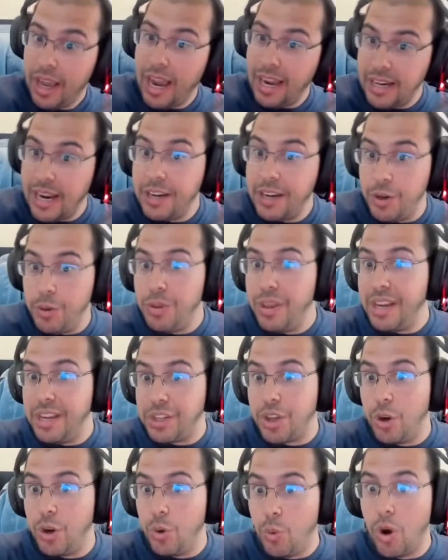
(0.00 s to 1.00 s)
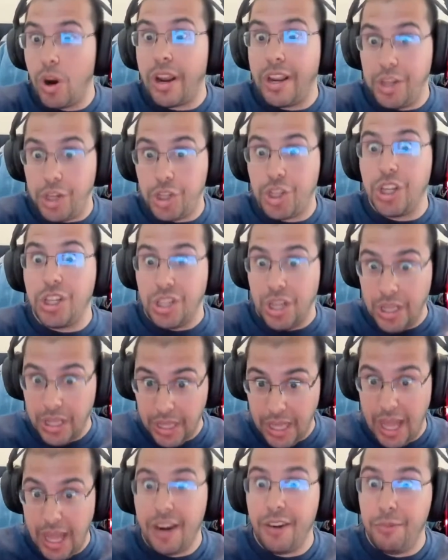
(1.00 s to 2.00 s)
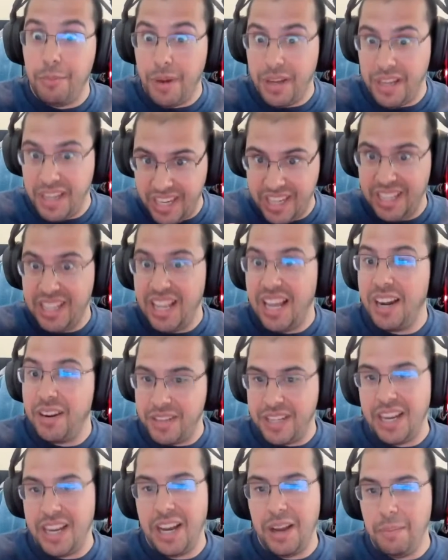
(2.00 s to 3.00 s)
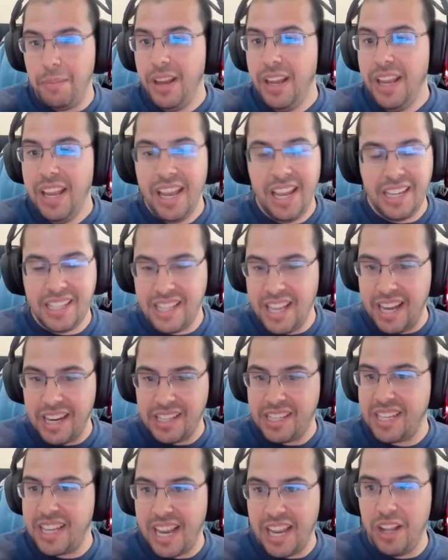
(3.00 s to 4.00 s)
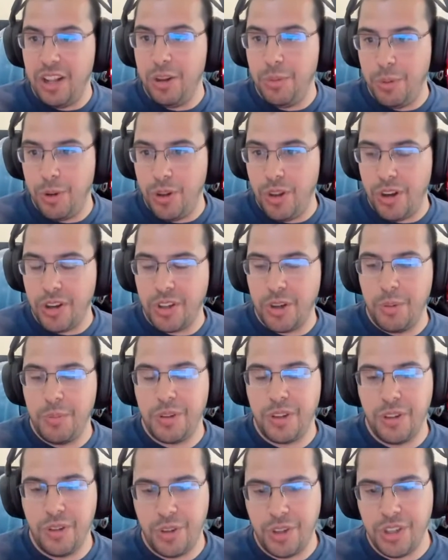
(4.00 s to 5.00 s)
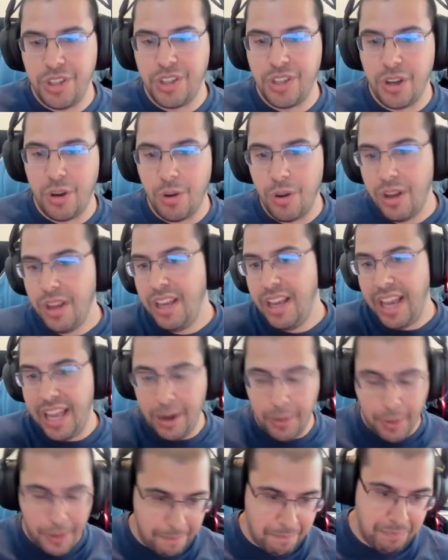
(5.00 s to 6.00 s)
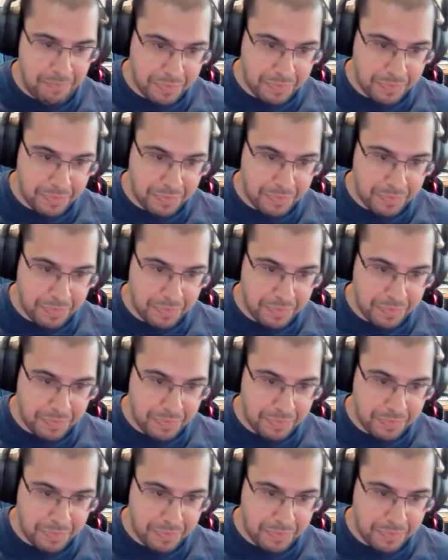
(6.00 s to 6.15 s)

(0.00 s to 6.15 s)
I do think it's going to work. It's just it's a lot of money and a lot of time. It's not a scalable long-term solution. So anyway.